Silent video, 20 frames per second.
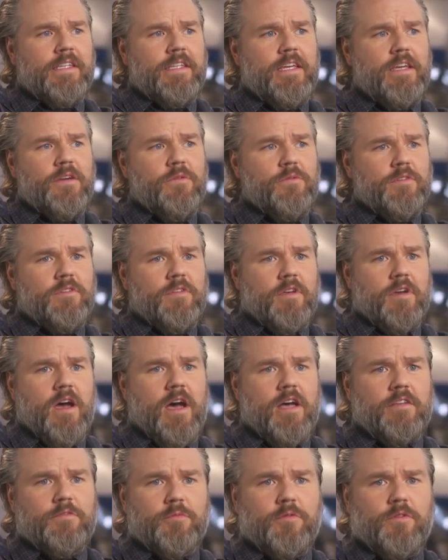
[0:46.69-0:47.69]
It was a
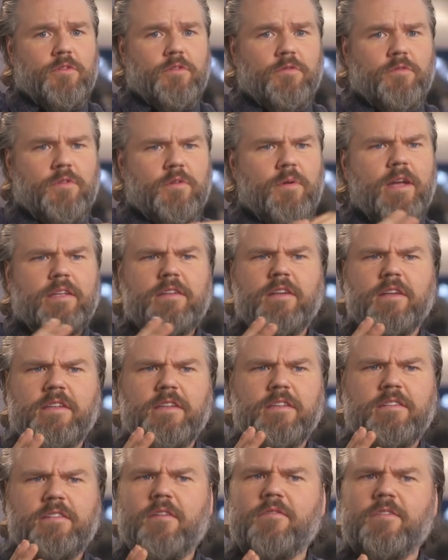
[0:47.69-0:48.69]
hospital erected in
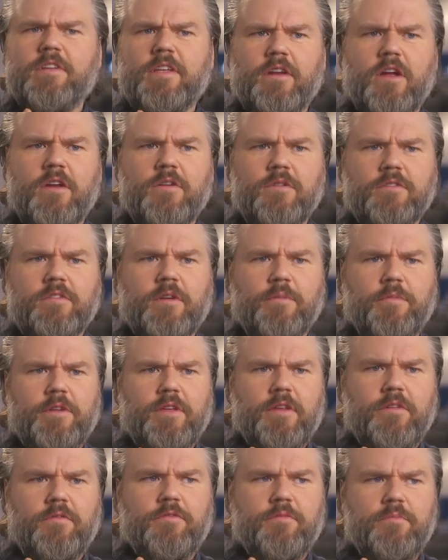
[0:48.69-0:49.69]
the 1700s, I
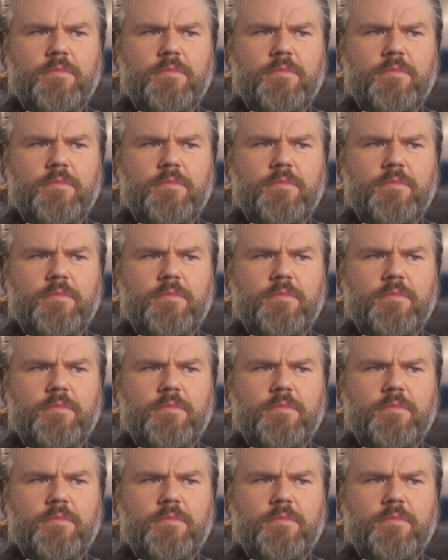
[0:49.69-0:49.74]
believe,